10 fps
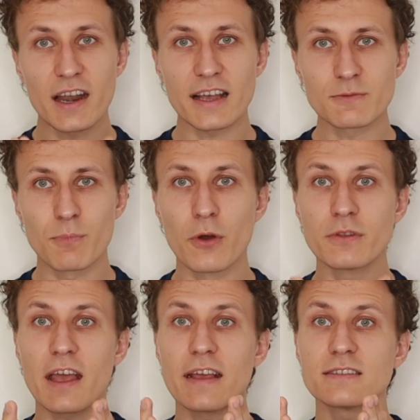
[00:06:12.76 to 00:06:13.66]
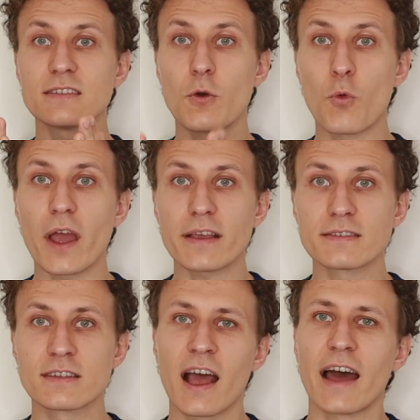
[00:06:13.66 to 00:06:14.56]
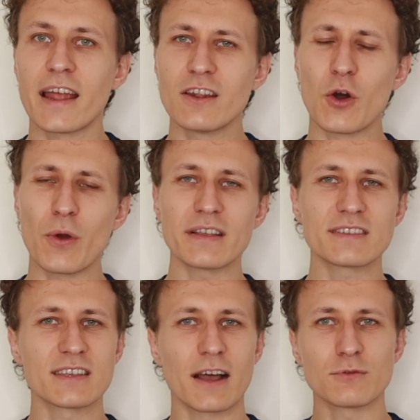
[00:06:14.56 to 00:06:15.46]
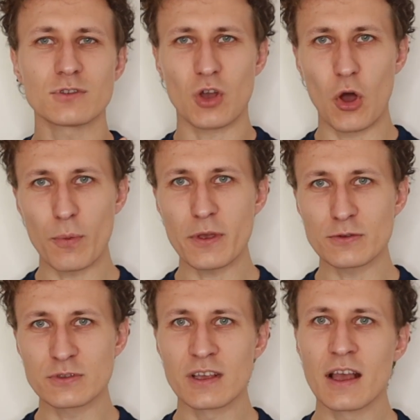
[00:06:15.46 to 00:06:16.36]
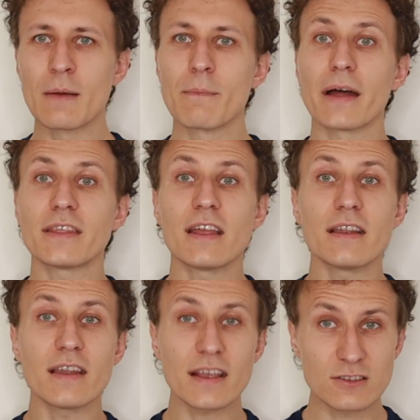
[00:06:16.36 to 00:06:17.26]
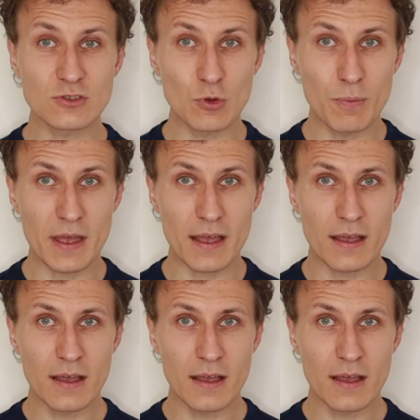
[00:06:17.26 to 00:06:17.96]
the last point is the waist. And I know it sounds obvious, but it needs to be